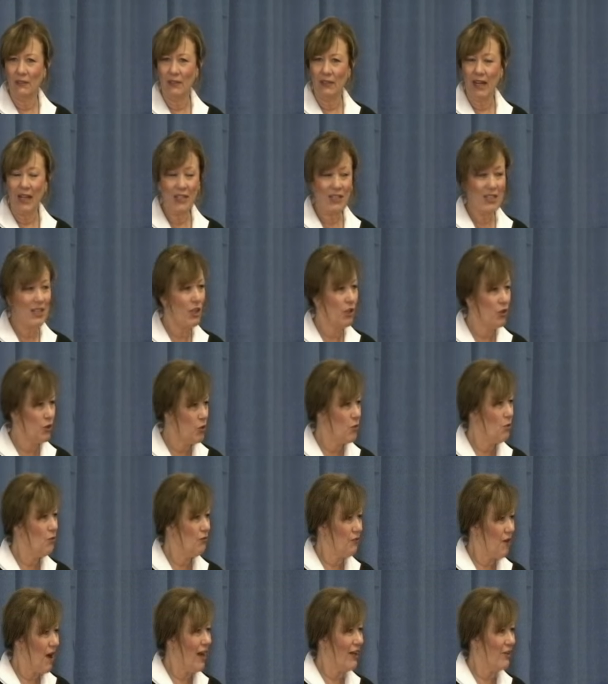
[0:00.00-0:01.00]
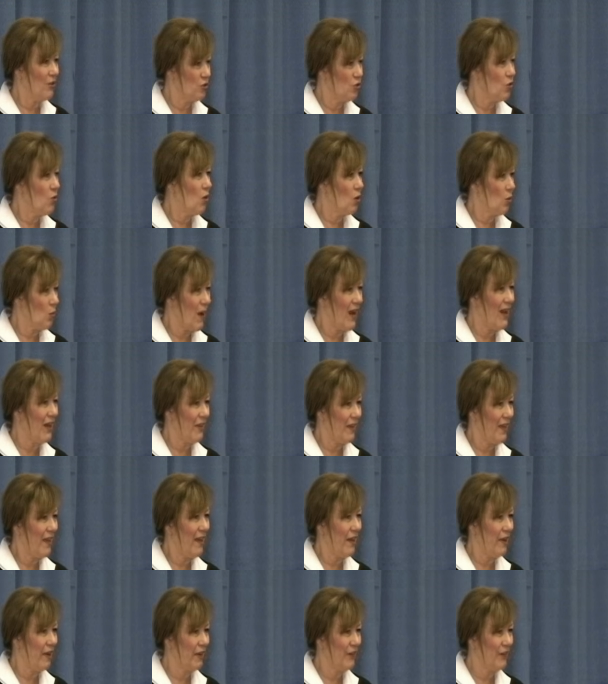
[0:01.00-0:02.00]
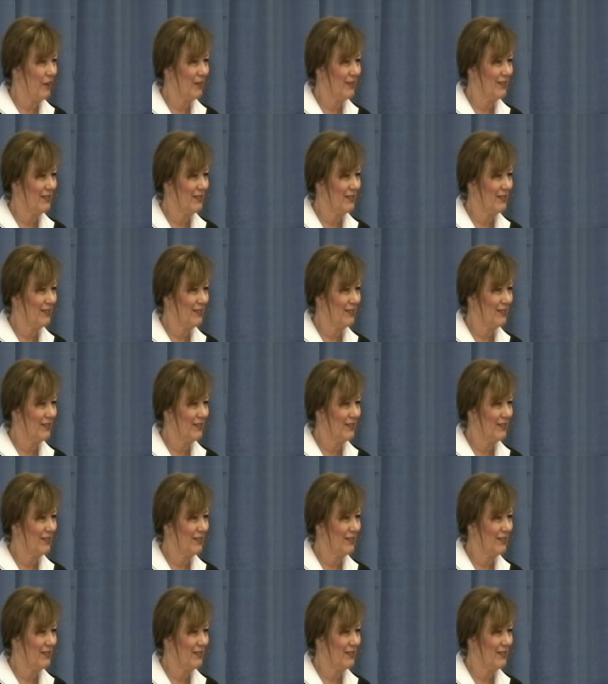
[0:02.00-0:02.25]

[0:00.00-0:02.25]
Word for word: until you find your way there.